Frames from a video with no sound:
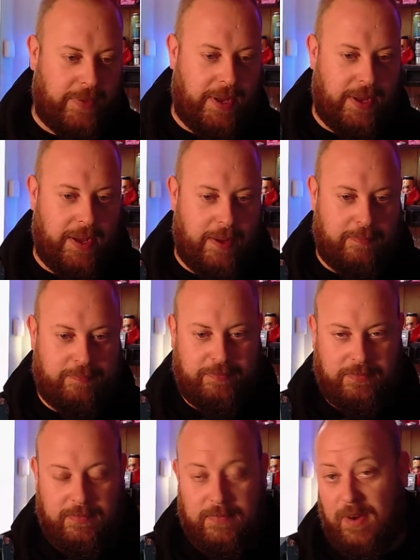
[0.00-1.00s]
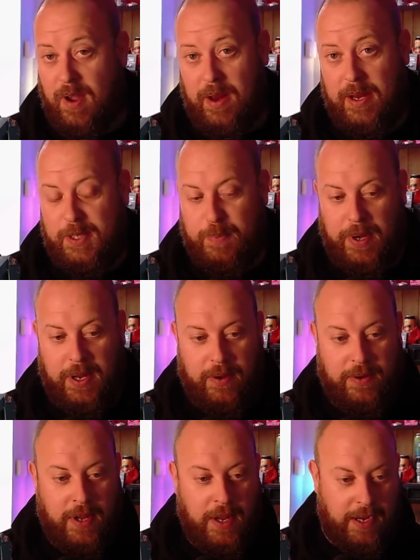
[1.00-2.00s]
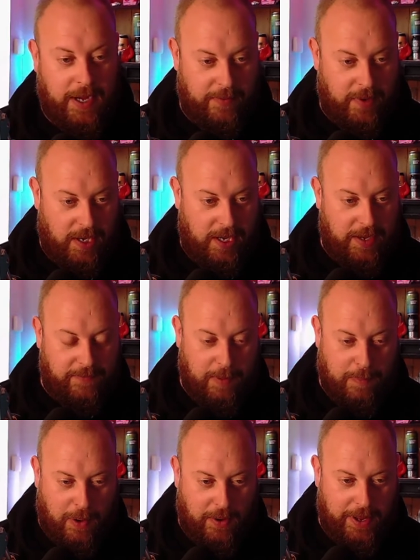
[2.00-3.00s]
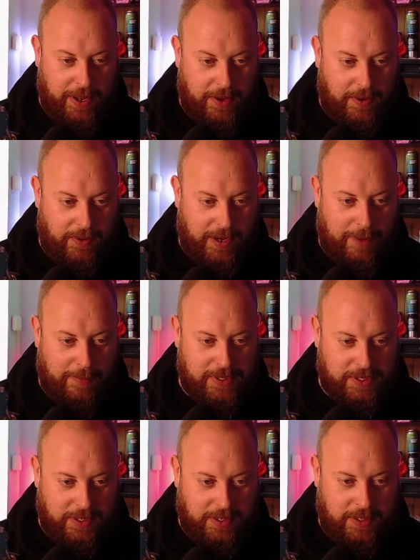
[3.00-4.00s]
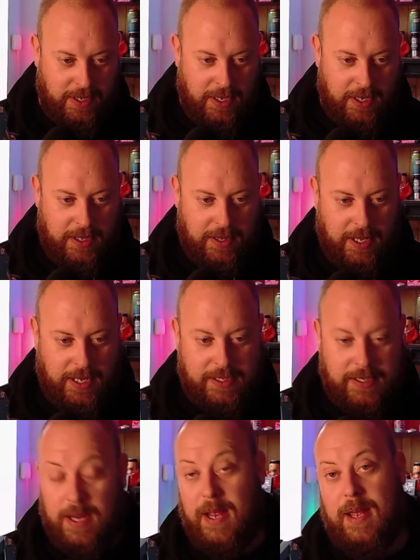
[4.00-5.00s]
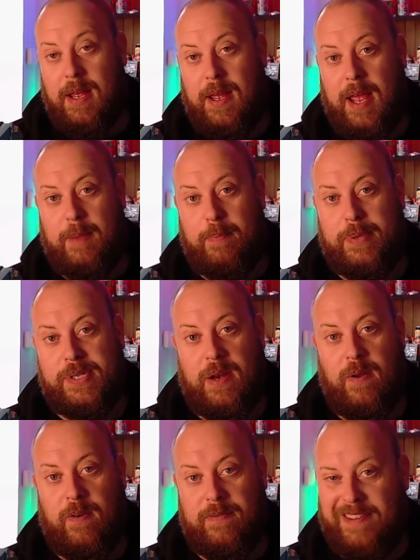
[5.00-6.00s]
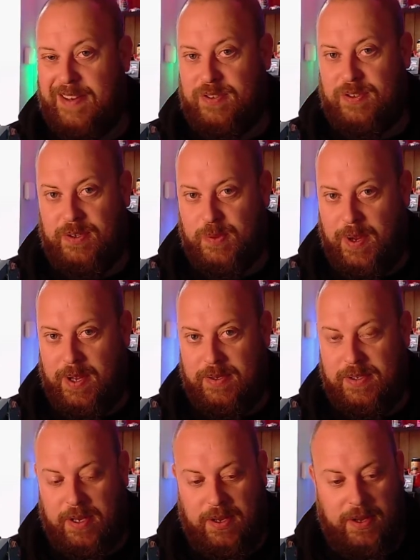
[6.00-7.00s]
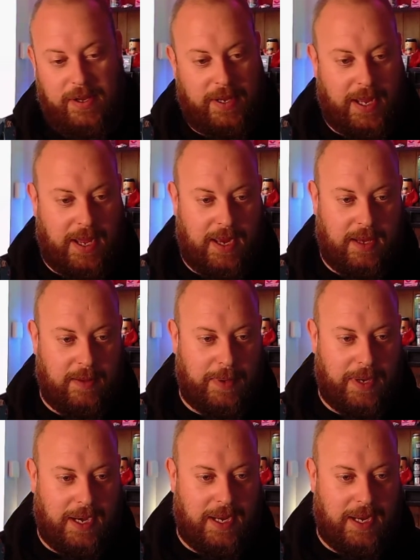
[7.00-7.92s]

I think it's pretty good. Currently, if you buy it on Amazon, there's 8% off voucher as well, so you can get a little bit